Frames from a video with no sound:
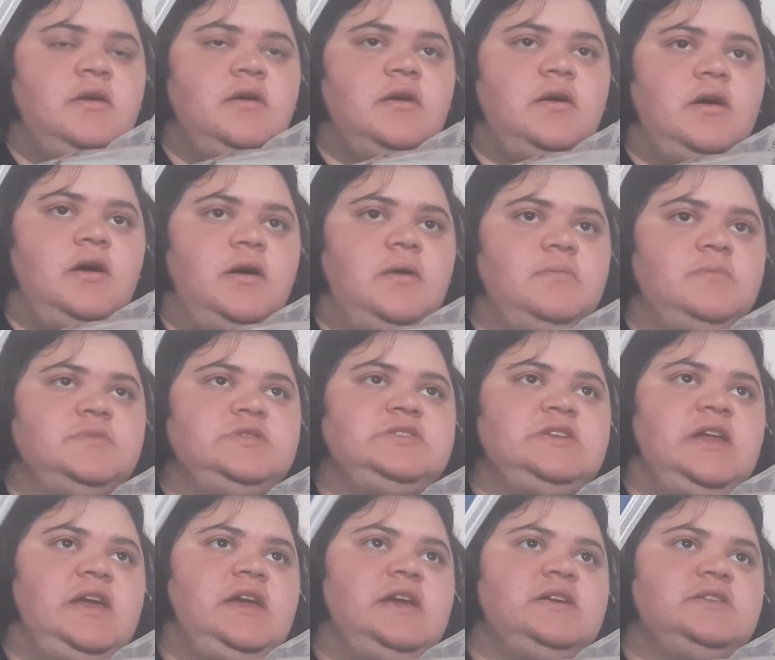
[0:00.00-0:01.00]
Um,
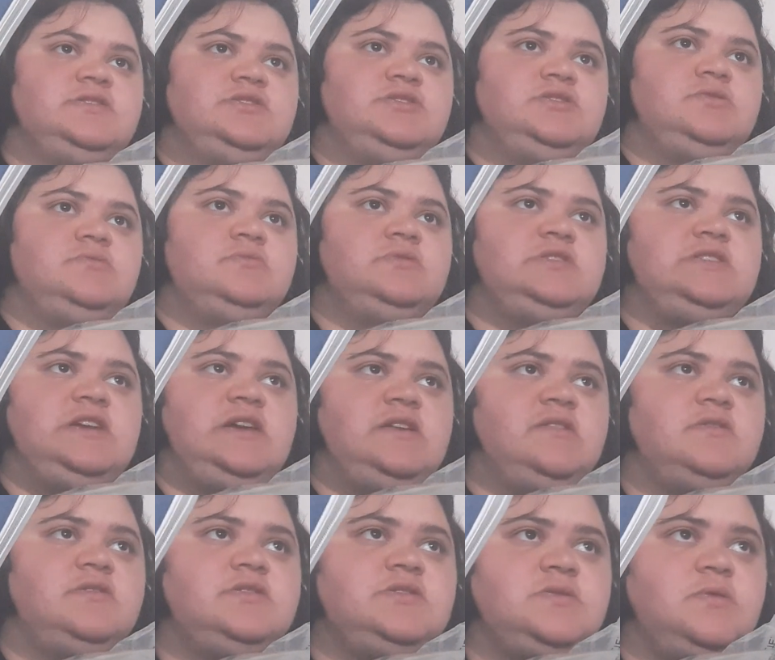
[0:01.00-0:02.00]
today is
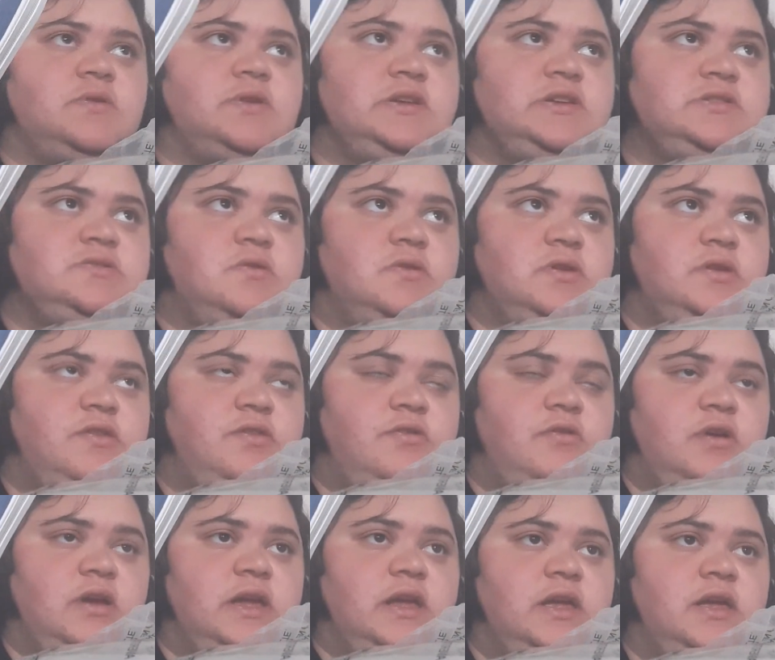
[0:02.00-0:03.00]
Juneteenth,
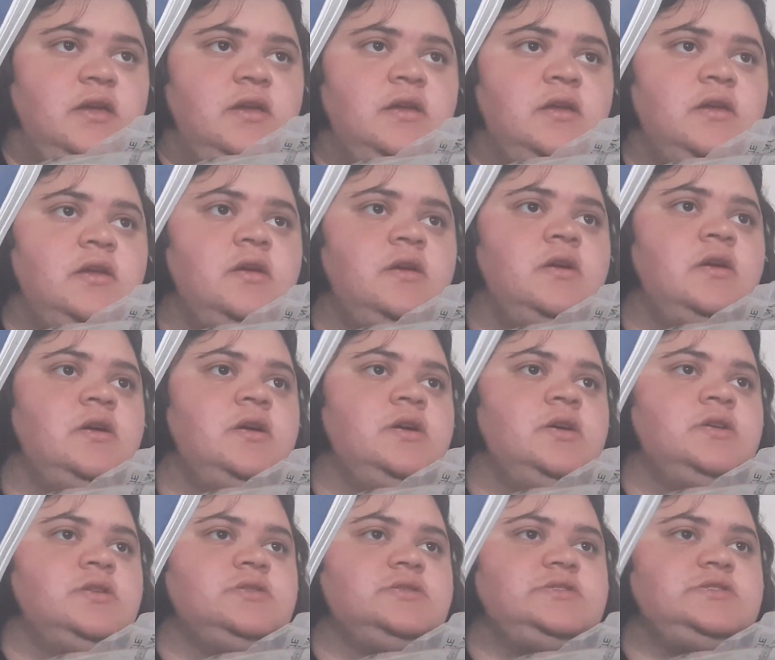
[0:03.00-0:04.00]
2023.
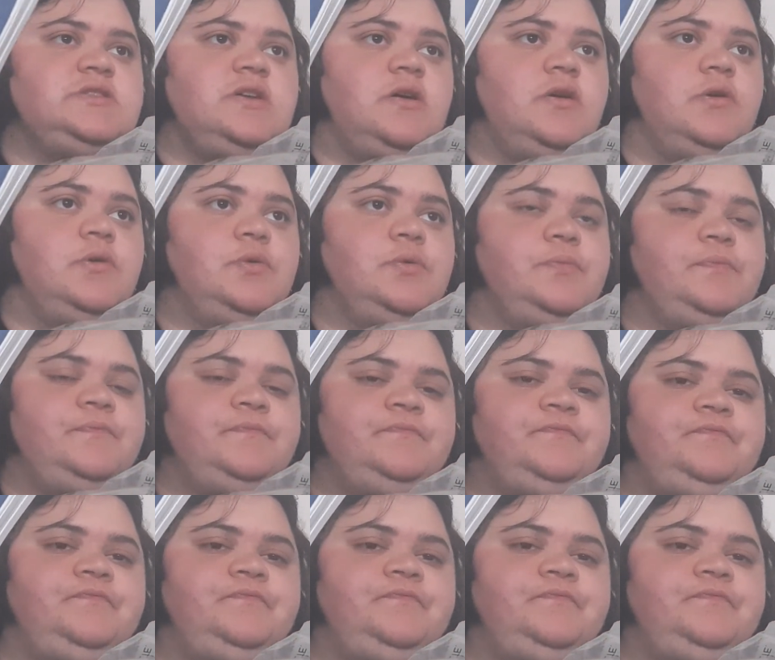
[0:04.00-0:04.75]
So,